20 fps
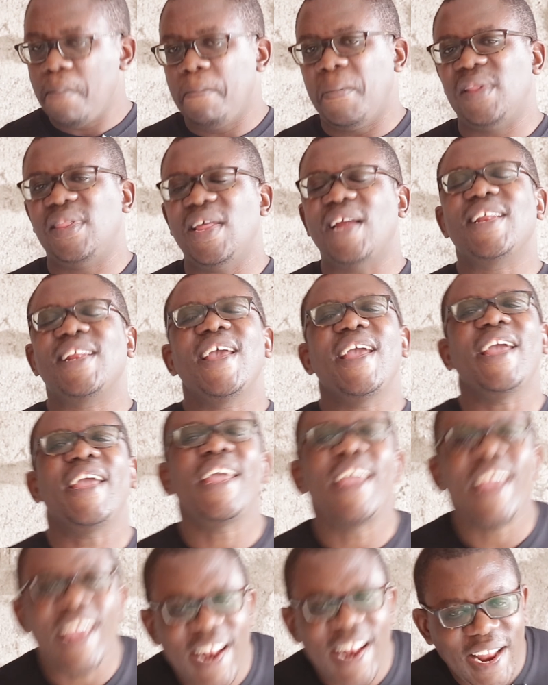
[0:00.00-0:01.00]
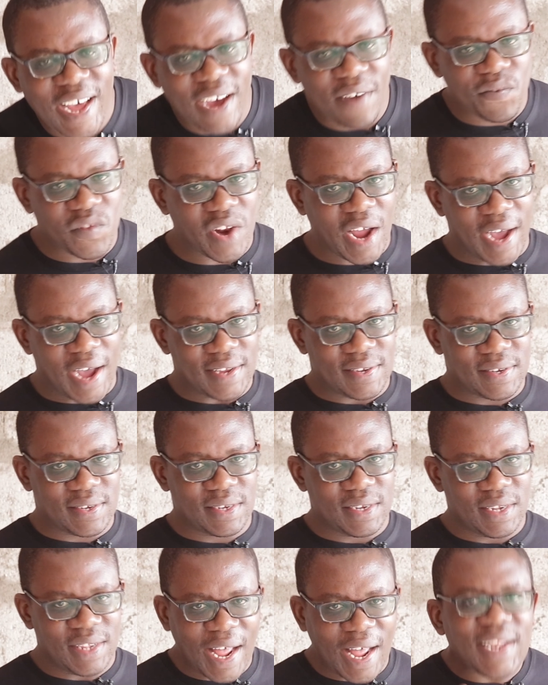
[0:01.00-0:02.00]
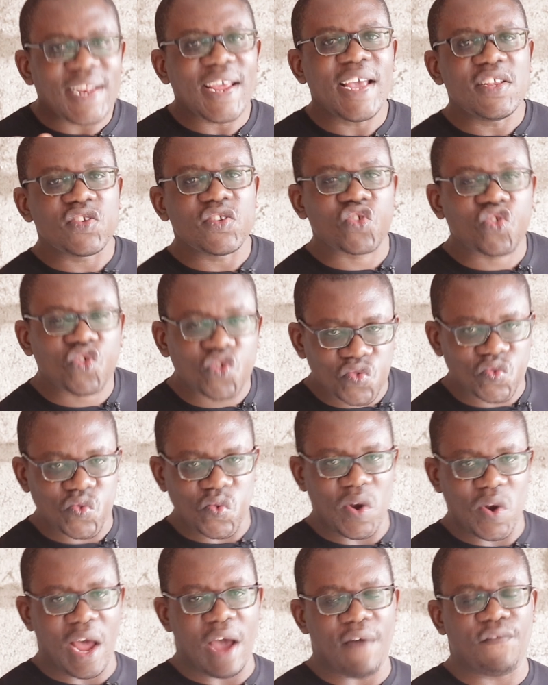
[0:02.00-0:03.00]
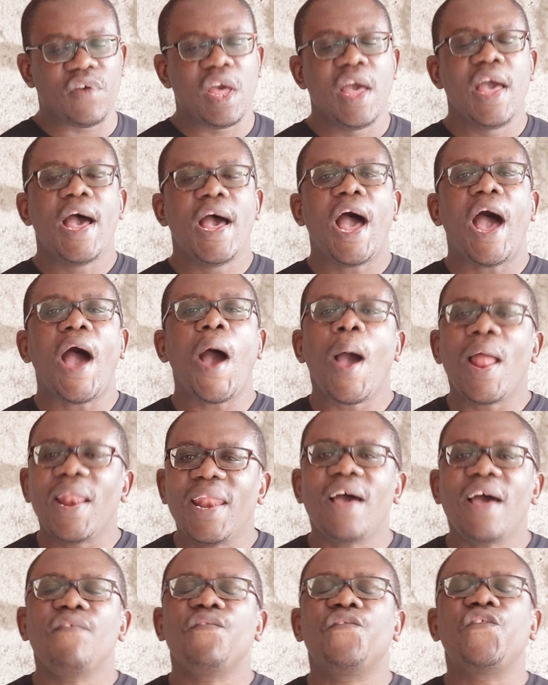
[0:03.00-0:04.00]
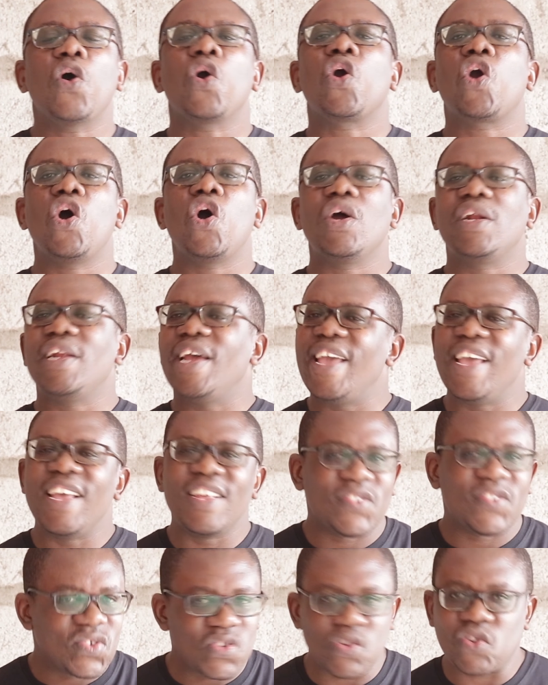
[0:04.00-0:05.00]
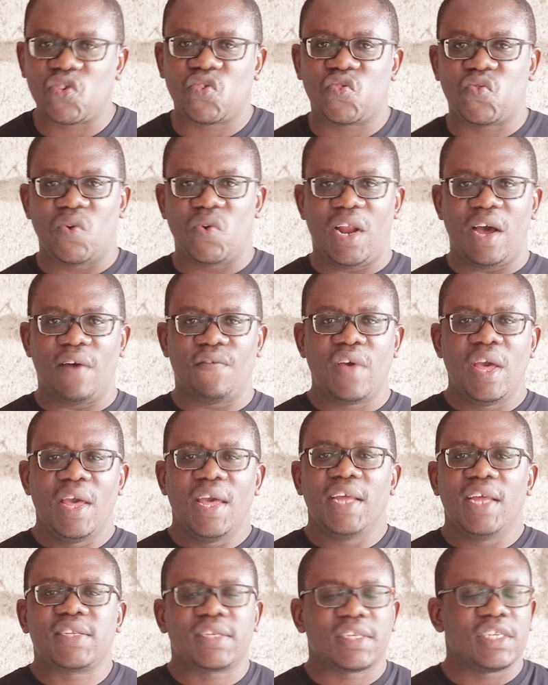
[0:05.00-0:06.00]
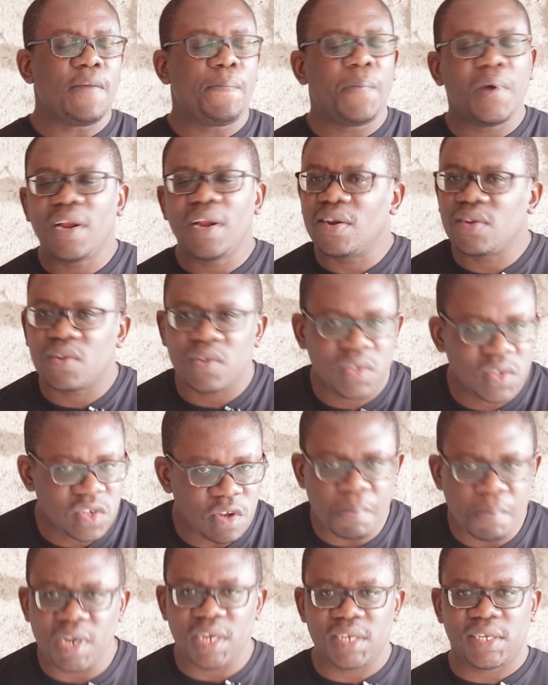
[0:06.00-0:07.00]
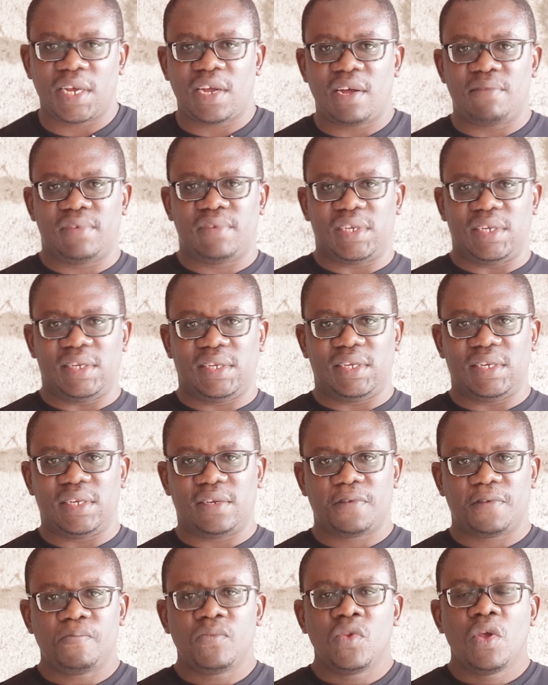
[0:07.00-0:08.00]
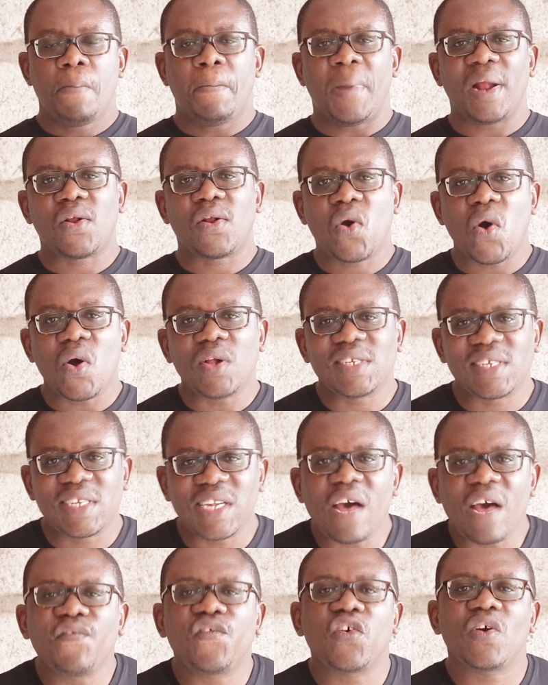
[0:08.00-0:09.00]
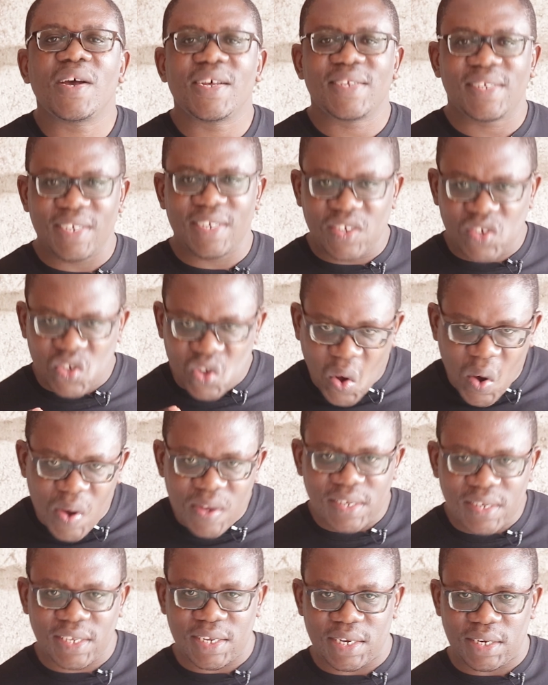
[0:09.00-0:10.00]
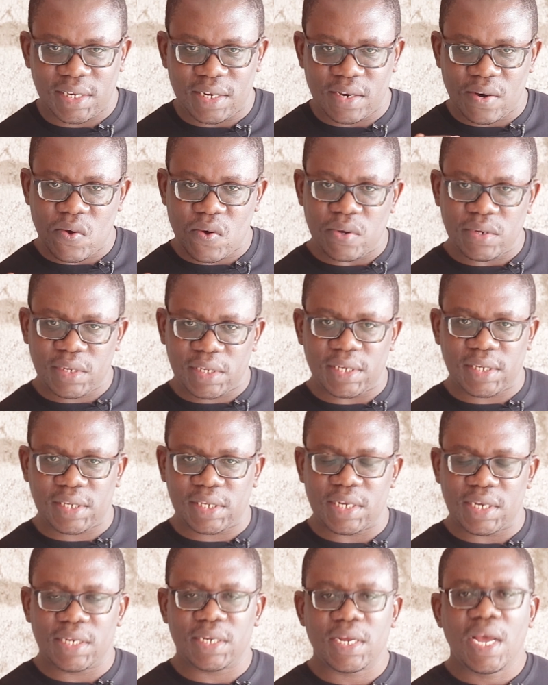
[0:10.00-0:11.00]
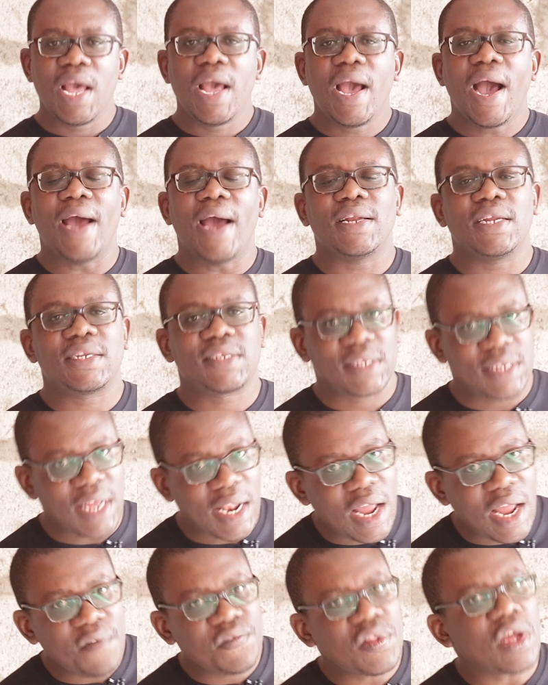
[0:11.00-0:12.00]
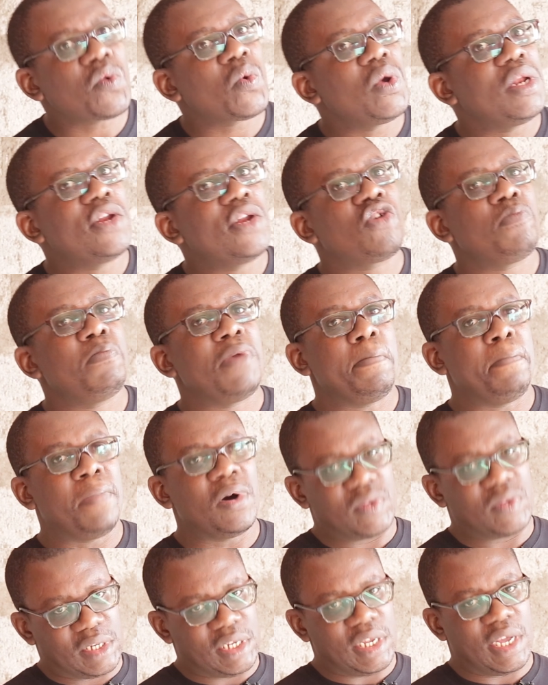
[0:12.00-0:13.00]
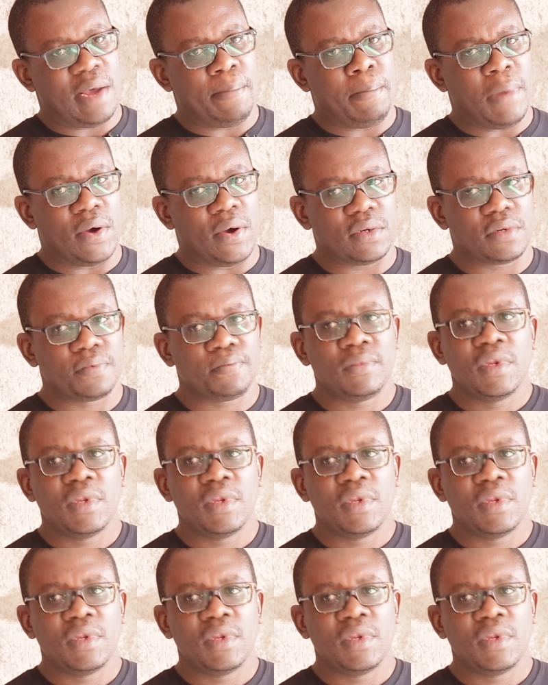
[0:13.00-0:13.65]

but that he loved us. That is true love. Our love for God is not true love. It's dependent on so many circumstances. But God's love for us is constant and consistent, and it's the love that we need to be boasting about.